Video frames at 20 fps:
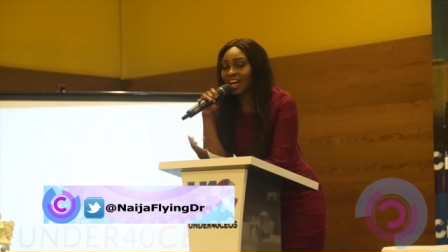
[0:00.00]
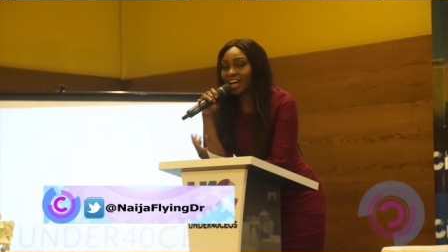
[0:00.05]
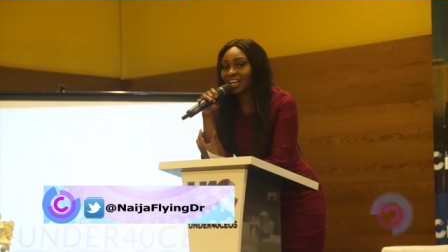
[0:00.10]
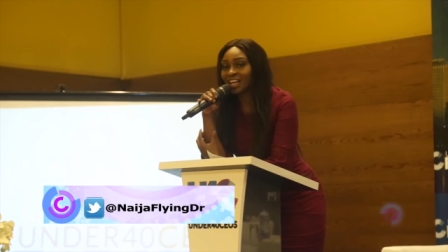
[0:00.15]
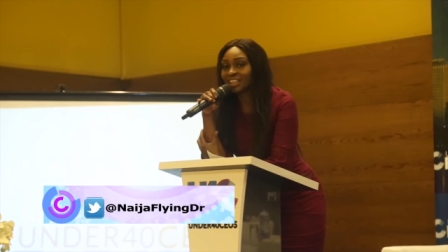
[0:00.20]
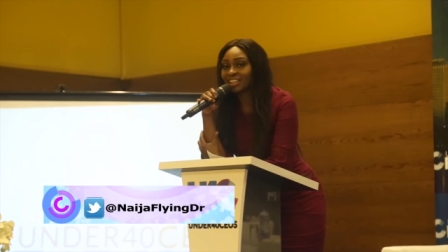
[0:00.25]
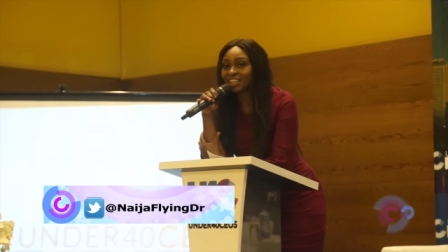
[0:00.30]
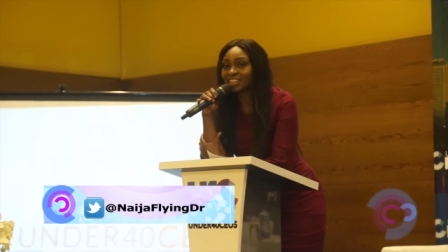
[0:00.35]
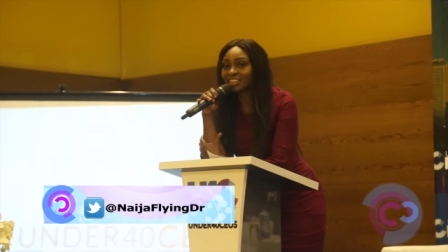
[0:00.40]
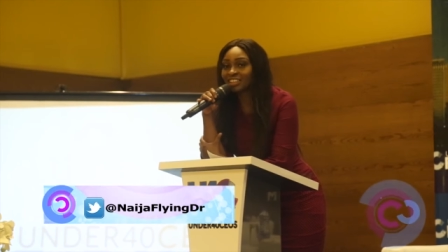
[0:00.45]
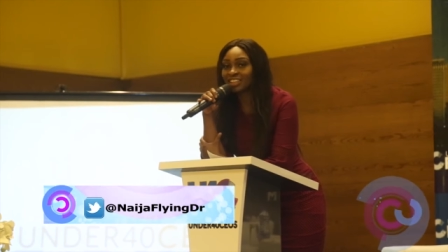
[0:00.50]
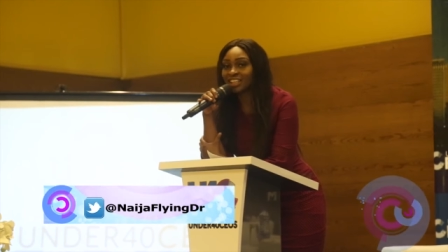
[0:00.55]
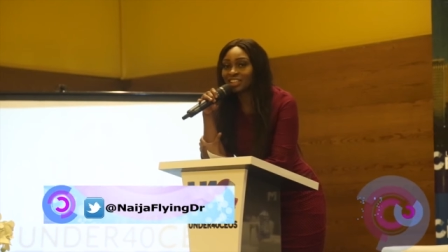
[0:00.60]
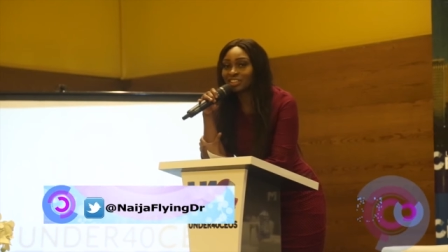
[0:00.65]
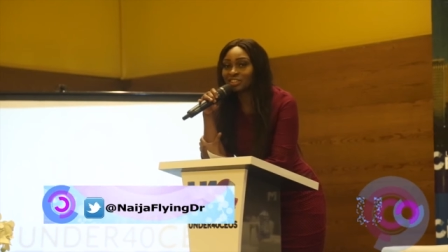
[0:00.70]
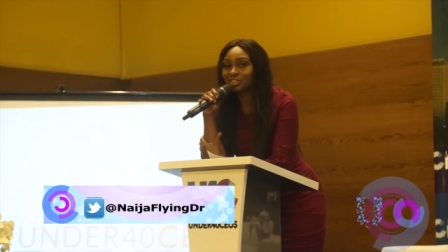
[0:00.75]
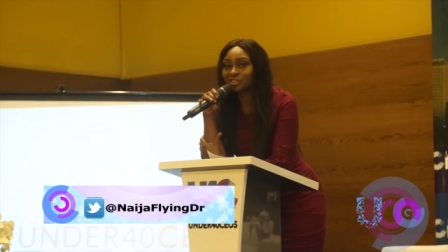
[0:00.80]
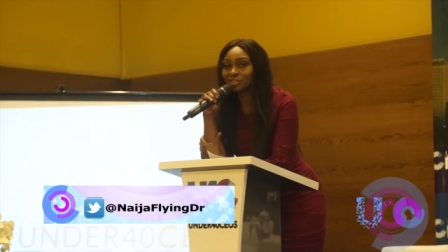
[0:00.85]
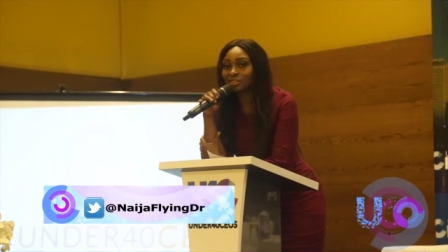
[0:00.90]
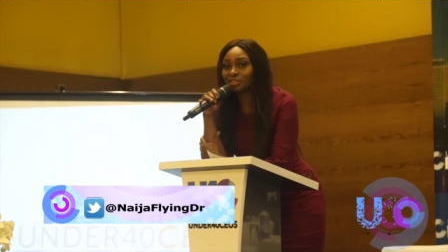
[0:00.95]
and I
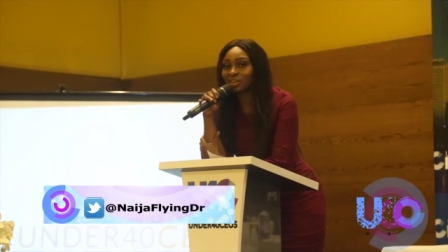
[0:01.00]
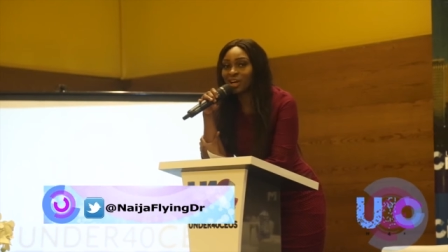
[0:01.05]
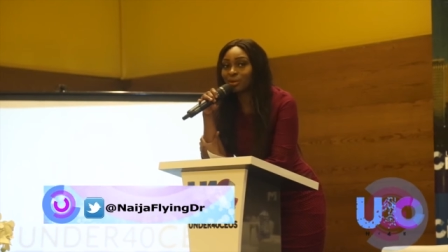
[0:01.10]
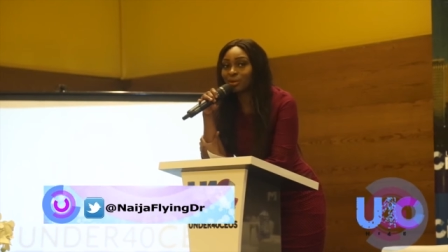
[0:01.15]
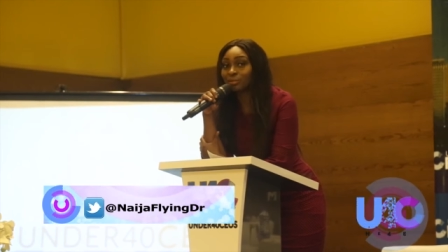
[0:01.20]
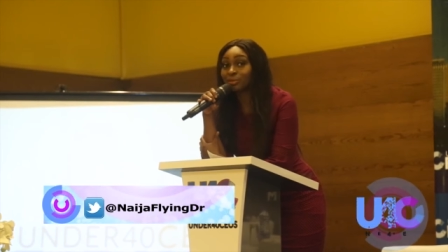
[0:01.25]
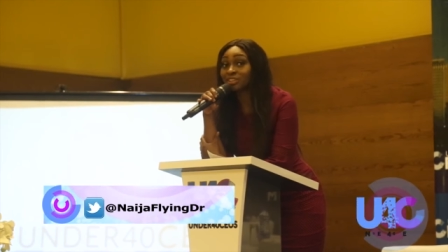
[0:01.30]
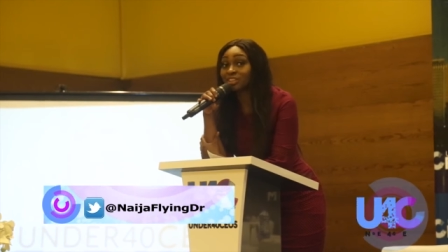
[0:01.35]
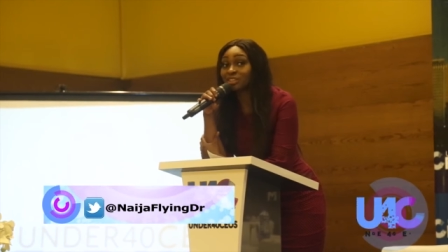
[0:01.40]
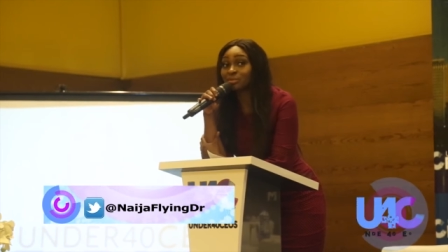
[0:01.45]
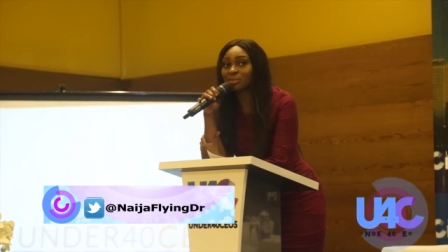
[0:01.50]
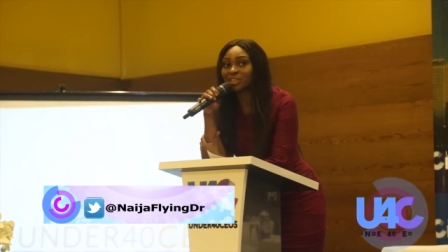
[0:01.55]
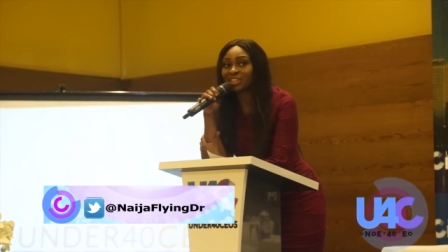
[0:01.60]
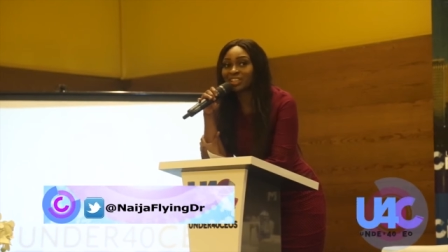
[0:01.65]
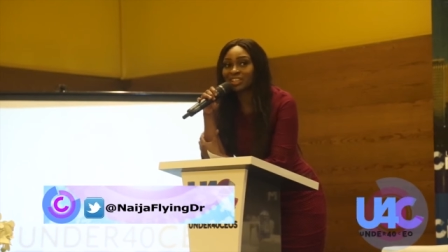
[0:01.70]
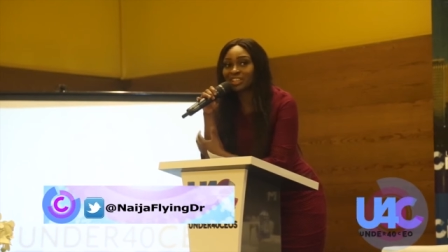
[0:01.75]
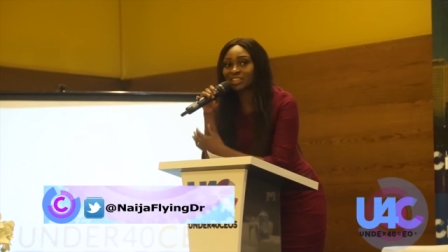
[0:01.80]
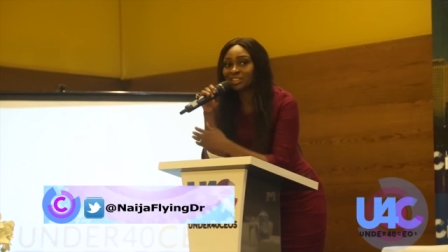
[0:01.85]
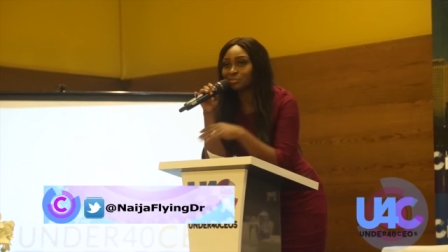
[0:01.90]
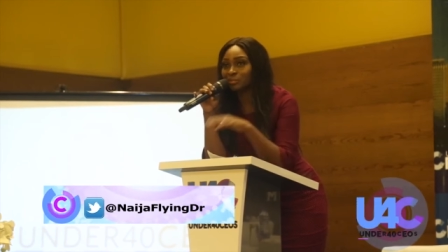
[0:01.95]
said, you know, I want to
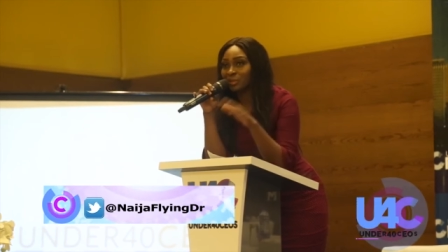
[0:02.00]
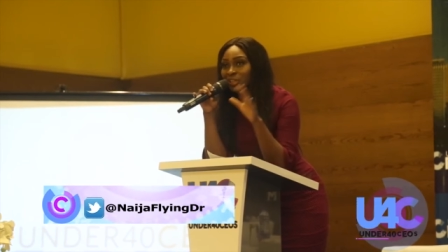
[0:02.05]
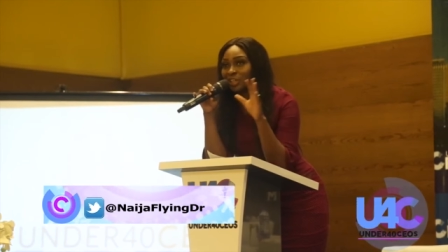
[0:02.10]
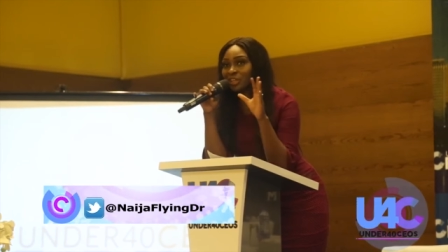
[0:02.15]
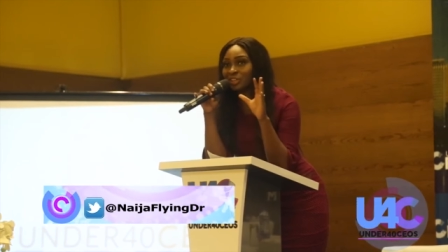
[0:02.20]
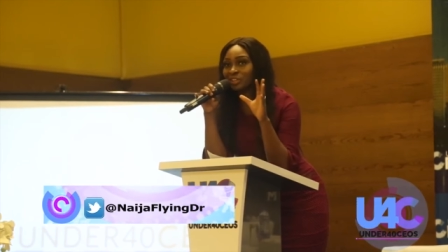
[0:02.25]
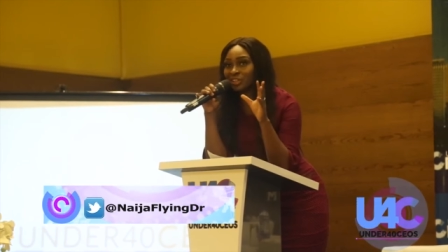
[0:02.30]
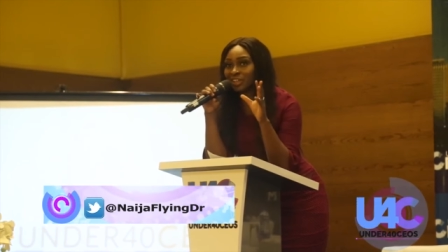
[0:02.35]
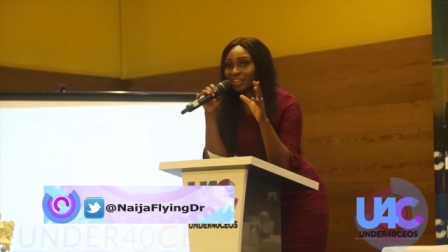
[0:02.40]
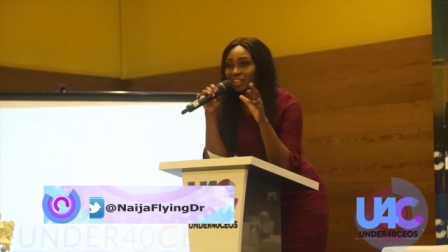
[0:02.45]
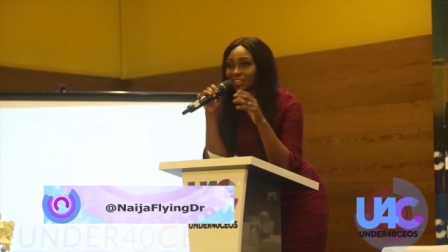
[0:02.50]
make this $1 million